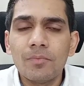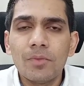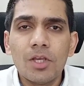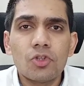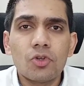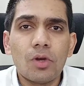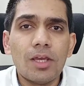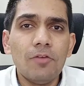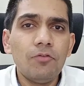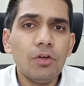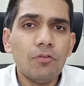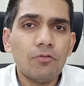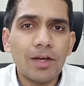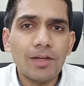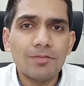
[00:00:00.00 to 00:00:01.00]
So if you
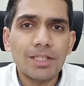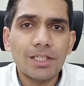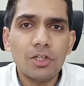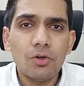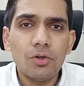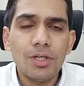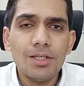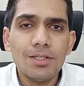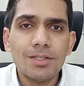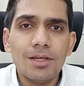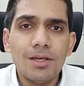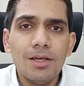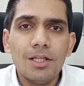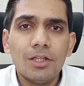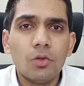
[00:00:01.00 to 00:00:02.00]
have 5 securities,
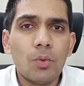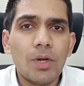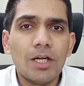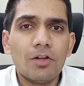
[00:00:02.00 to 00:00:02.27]
the weight